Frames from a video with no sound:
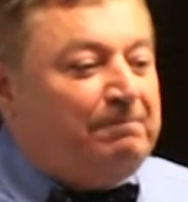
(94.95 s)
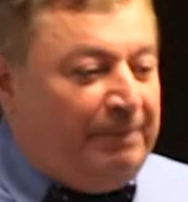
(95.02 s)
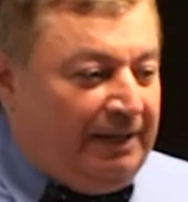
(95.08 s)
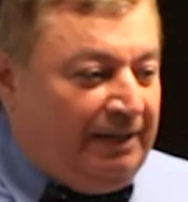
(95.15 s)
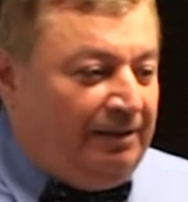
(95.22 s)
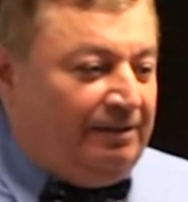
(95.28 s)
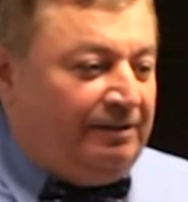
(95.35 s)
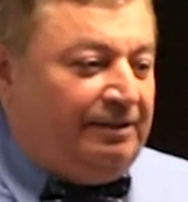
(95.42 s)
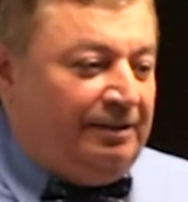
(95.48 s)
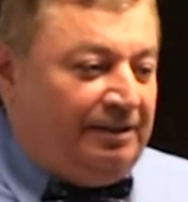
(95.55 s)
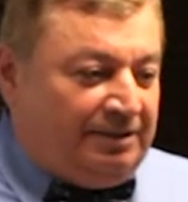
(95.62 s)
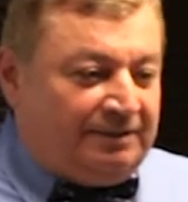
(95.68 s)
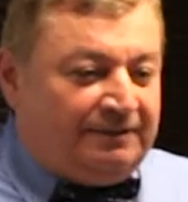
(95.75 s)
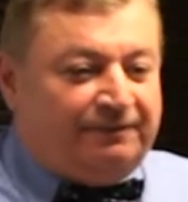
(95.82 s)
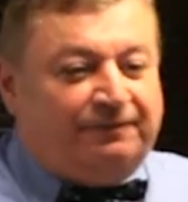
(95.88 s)
bail
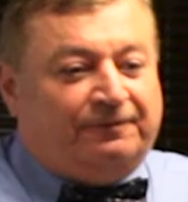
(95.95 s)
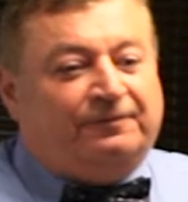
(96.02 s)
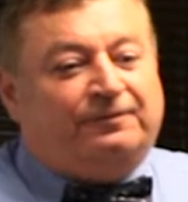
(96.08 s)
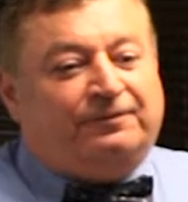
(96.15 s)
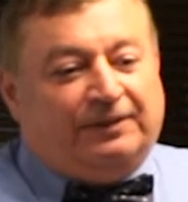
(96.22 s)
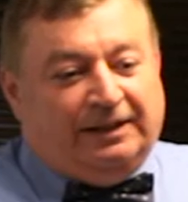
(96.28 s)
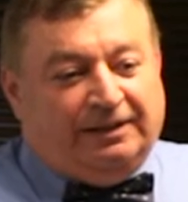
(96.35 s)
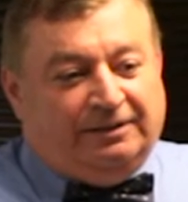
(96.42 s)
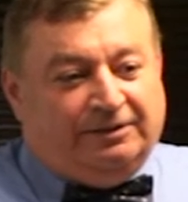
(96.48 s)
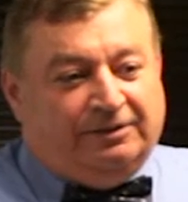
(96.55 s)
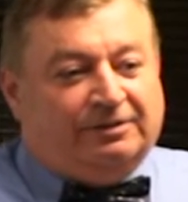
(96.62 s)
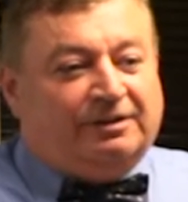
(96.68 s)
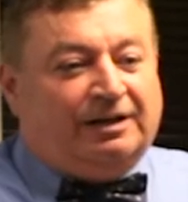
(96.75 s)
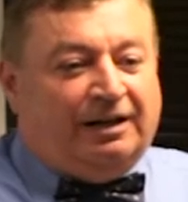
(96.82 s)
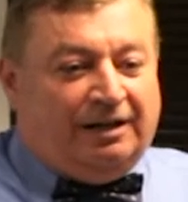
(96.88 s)
this
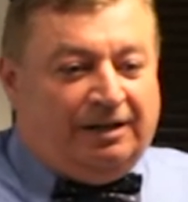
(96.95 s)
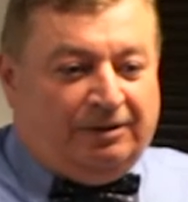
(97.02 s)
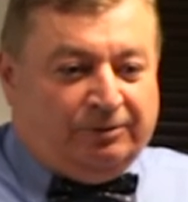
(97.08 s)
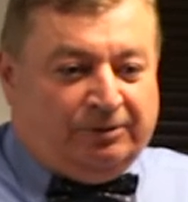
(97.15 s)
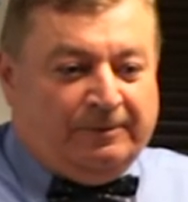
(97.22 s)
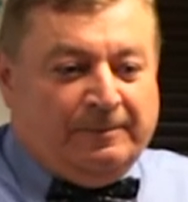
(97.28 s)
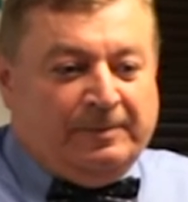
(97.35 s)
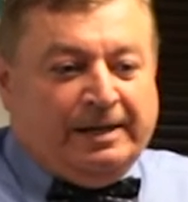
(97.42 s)
failure out.